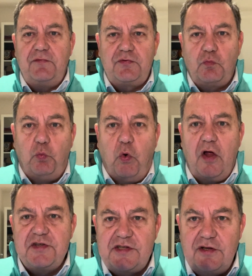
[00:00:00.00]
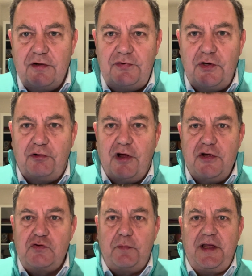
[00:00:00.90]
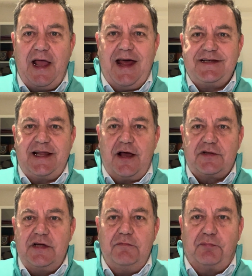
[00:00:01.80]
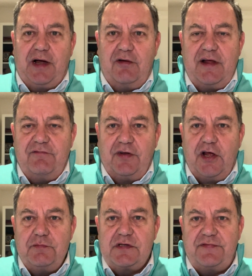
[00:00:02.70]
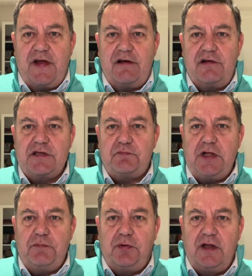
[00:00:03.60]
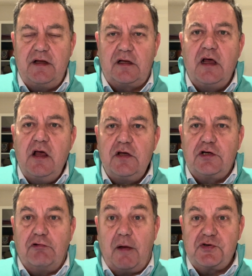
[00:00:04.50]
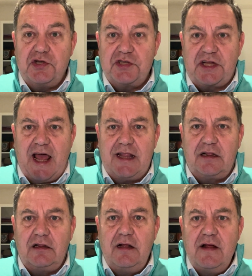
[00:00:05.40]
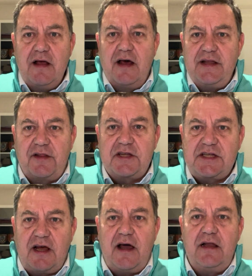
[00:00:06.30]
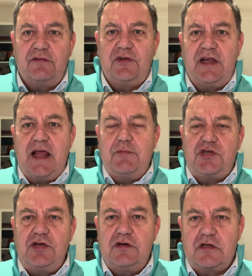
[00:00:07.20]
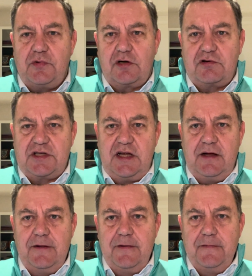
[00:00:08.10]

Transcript: wads of euros were being handed out in brown envelopes to various people in a corruption scandal, another sign of an immature democracy.